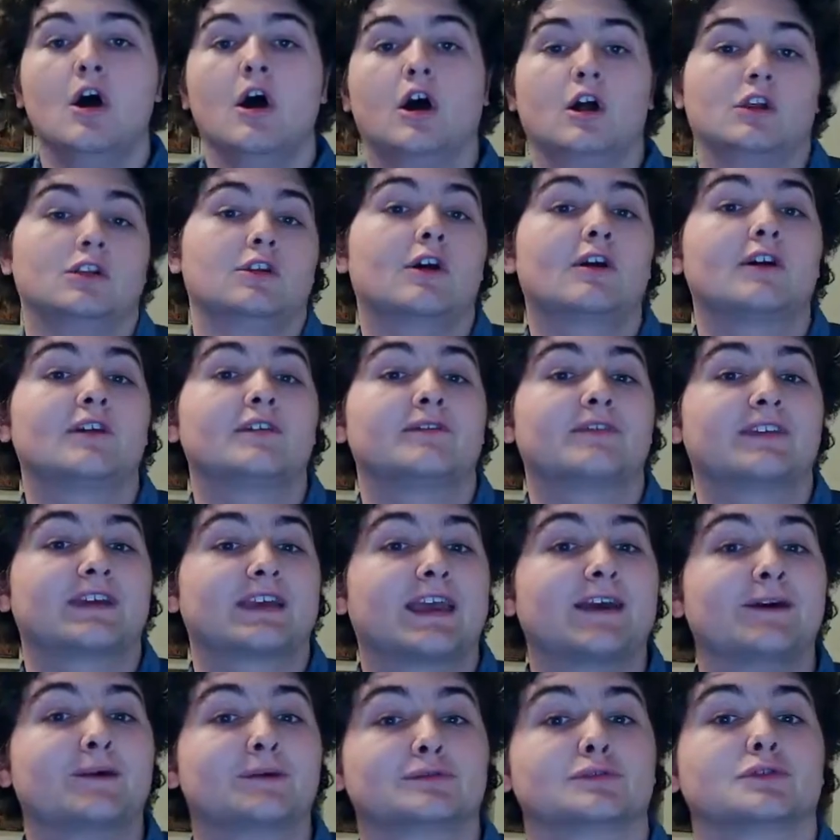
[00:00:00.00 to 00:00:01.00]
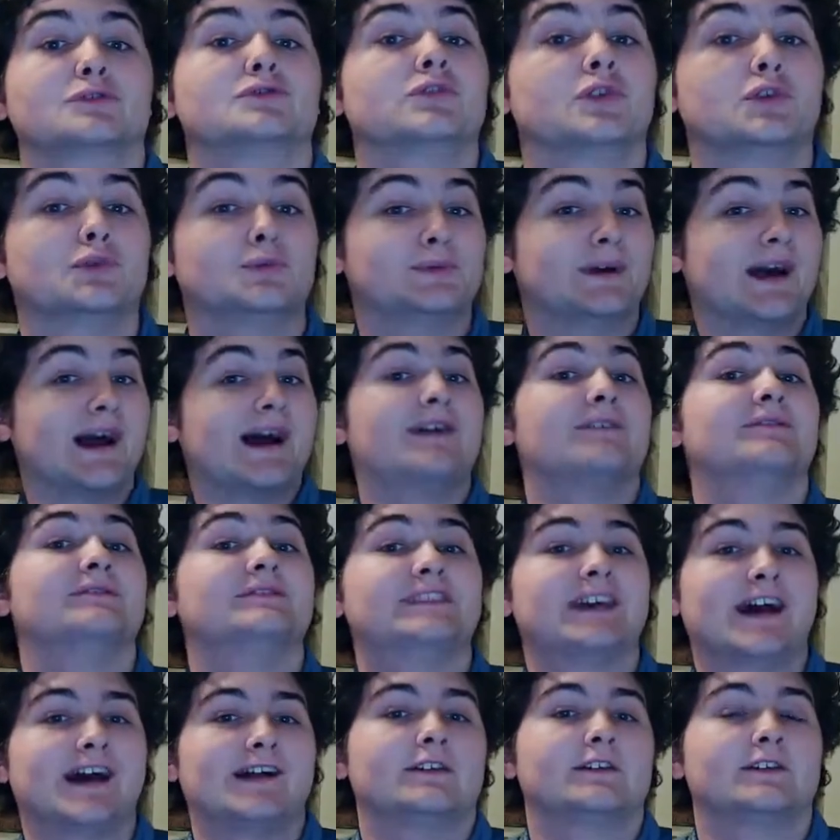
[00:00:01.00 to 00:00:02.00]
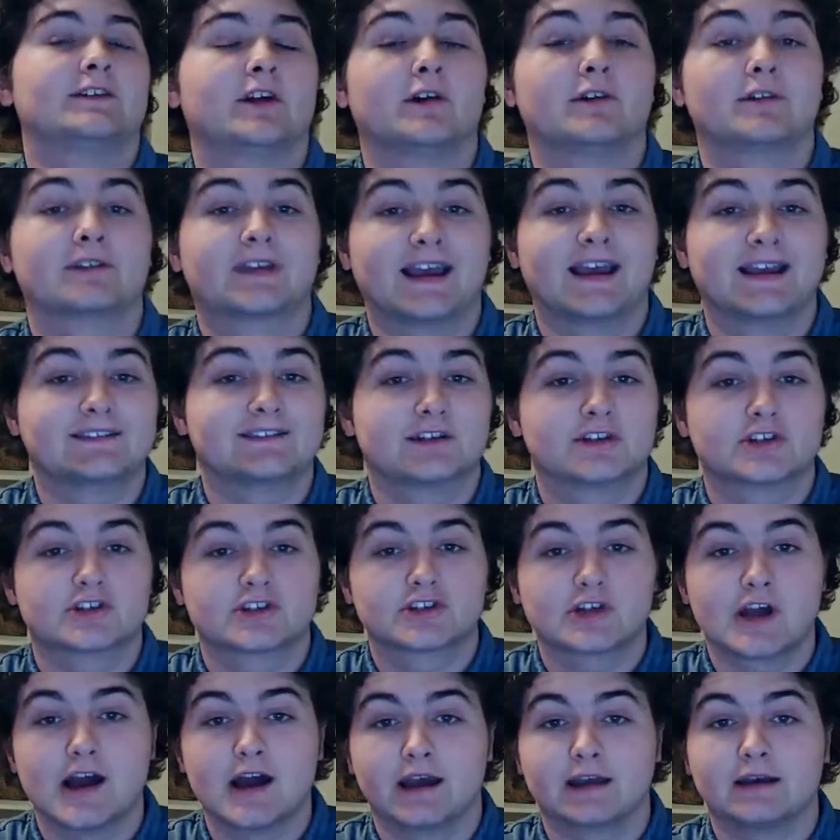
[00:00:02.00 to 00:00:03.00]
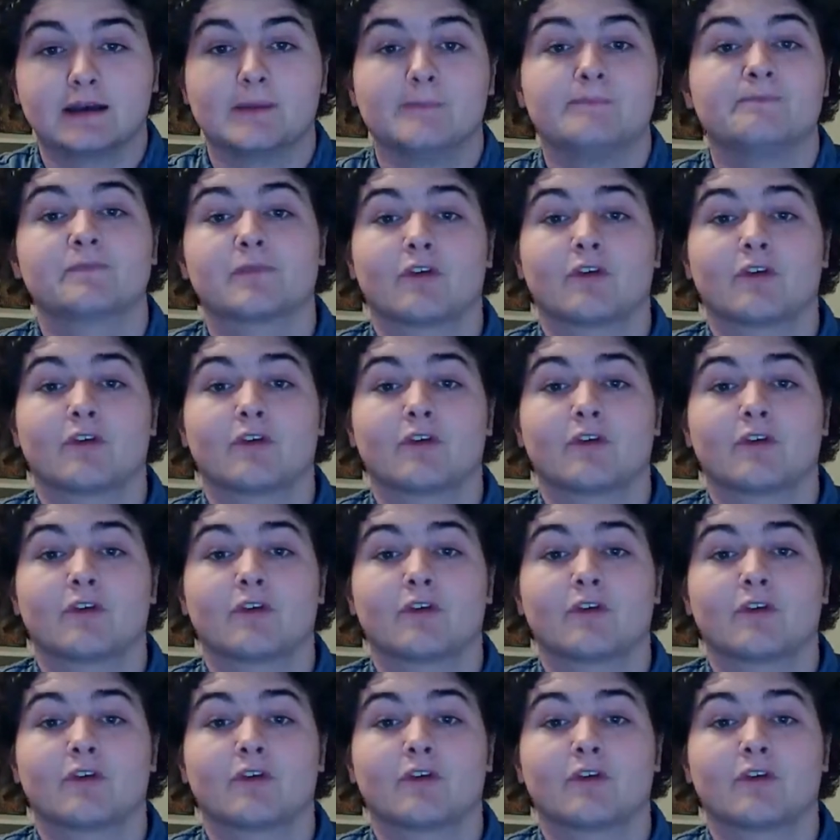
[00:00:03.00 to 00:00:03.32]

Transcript: a lot of the characters around Dalinar get to shine.